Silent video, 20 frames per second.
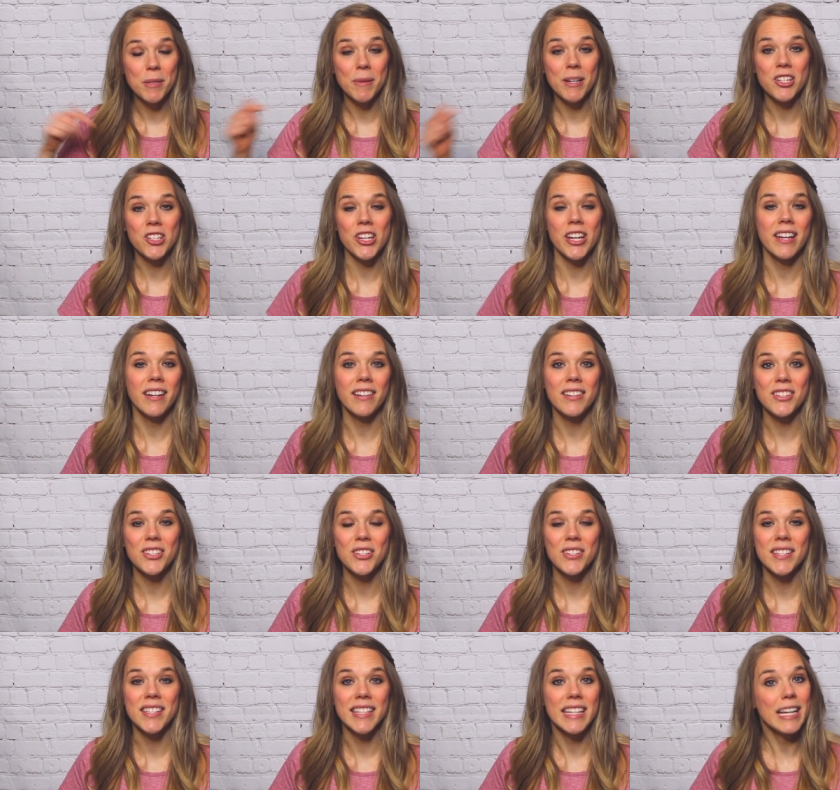to my channel
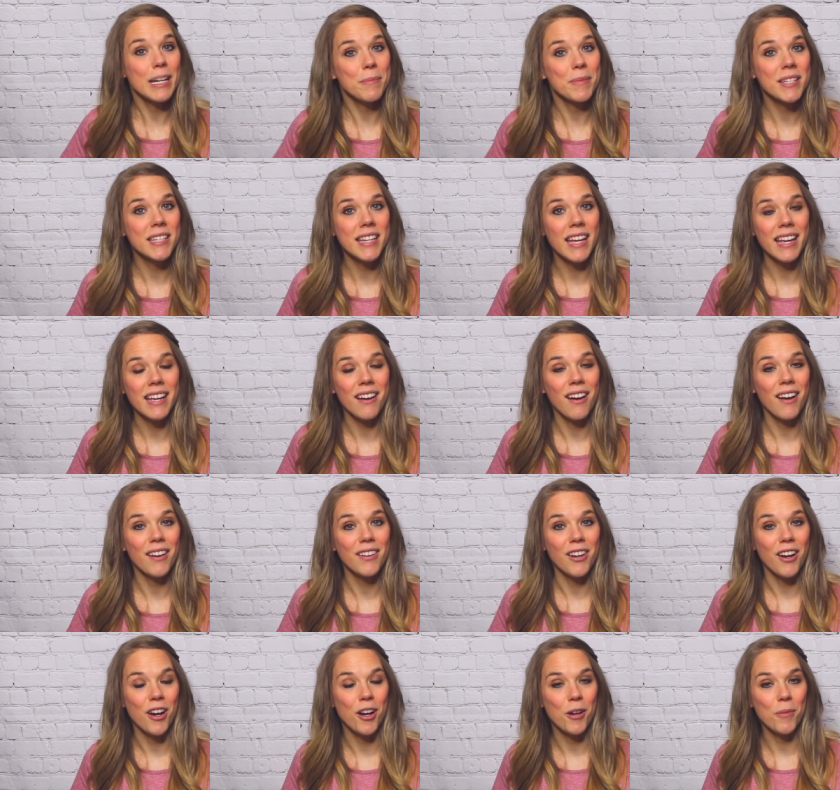to stay up to date
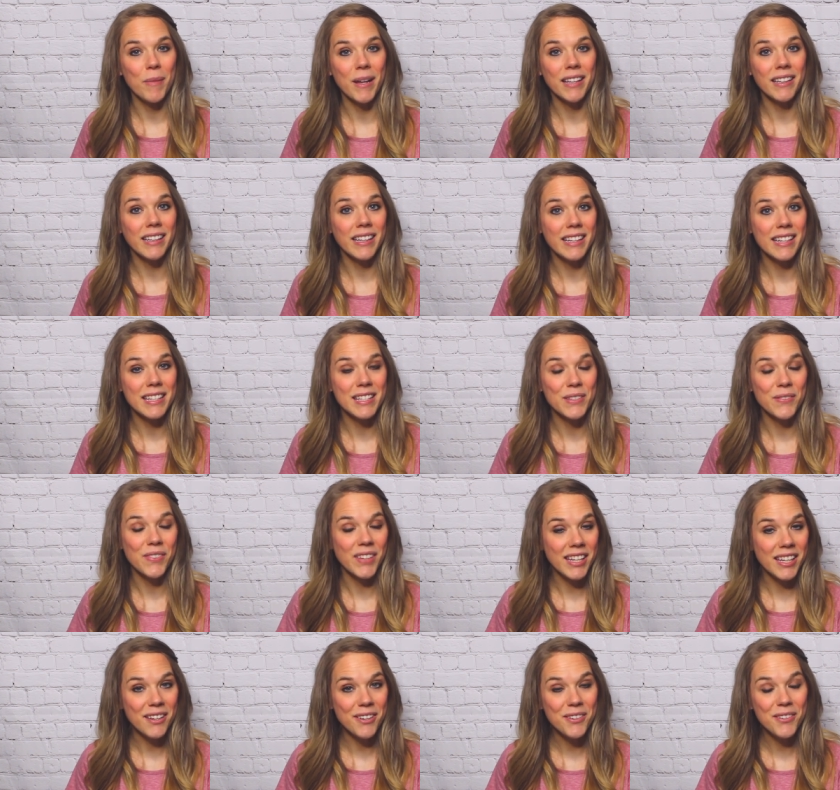on all my latest
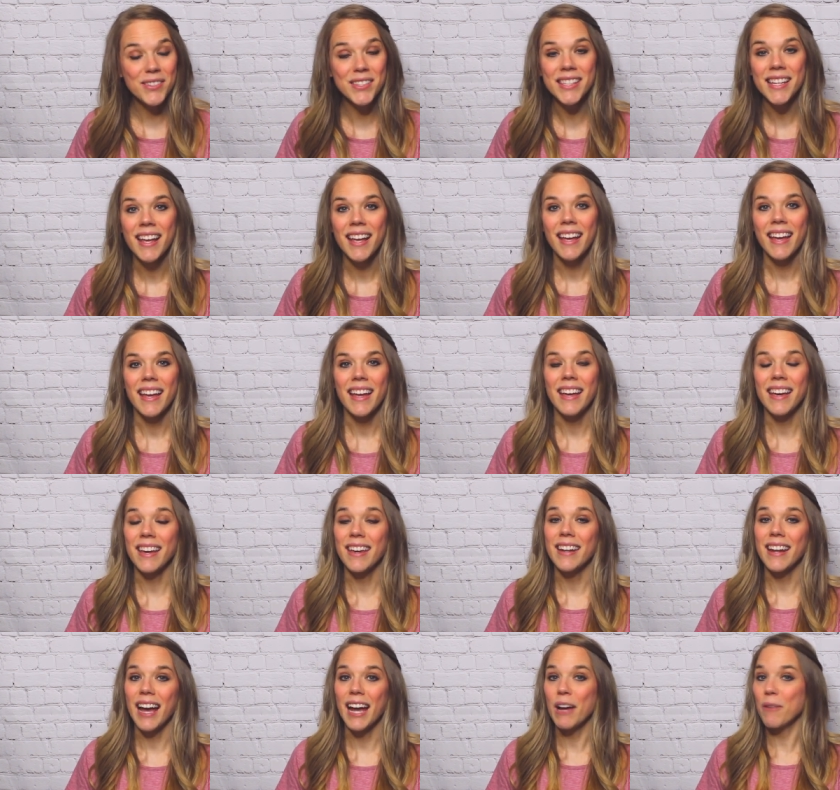videos.
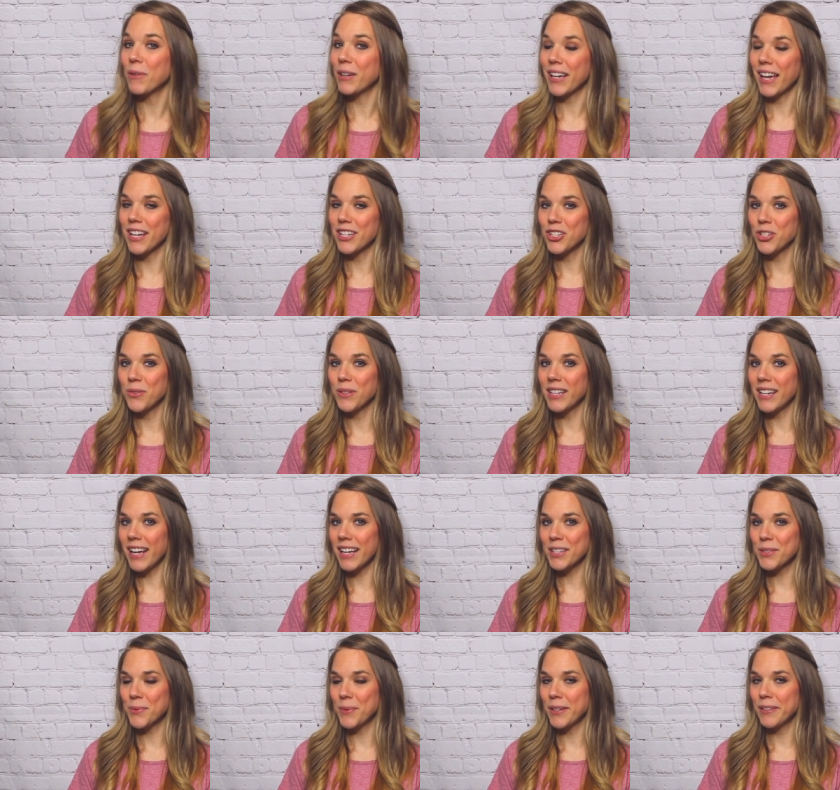And I will catch you in the
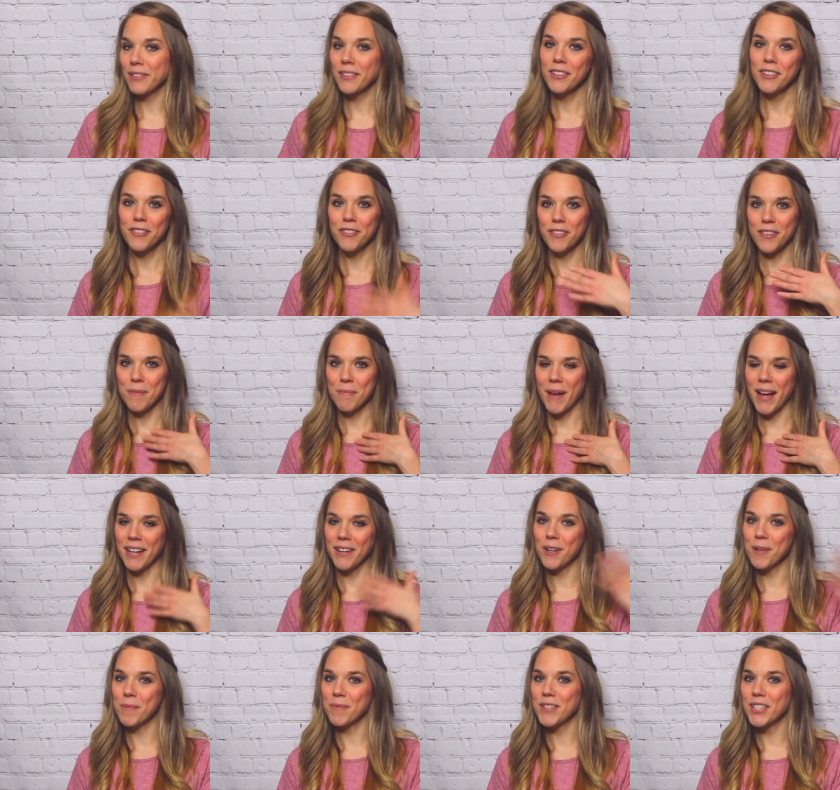next one. From my
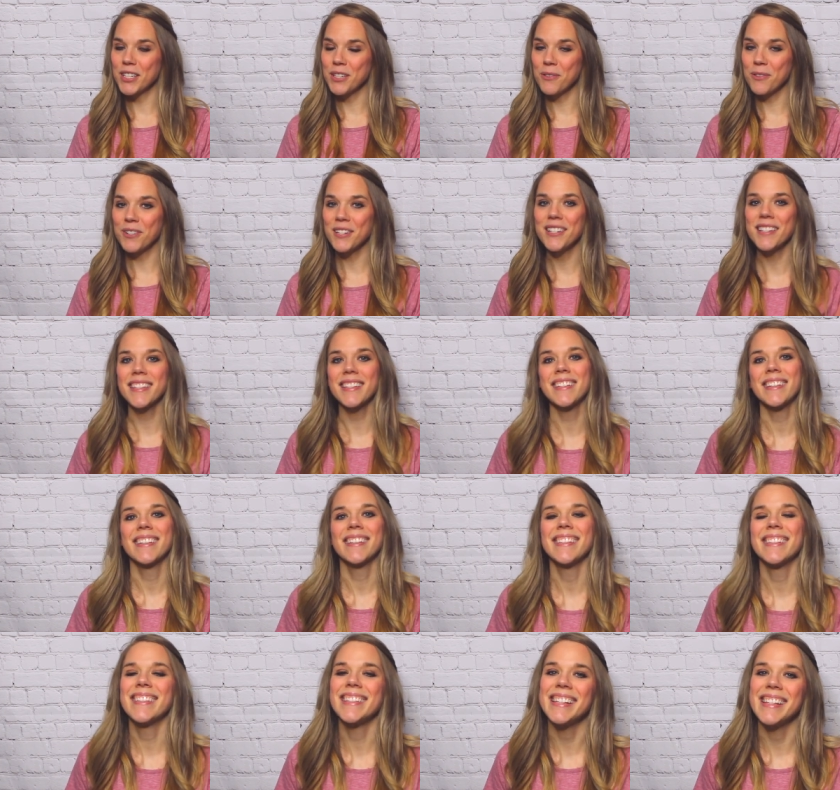home to yours.
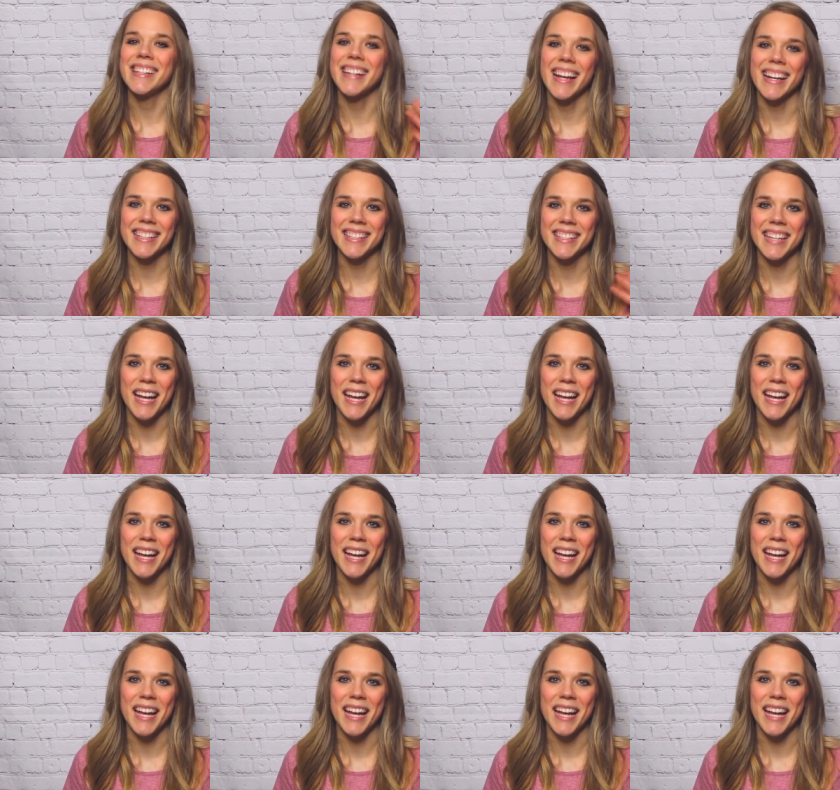See you next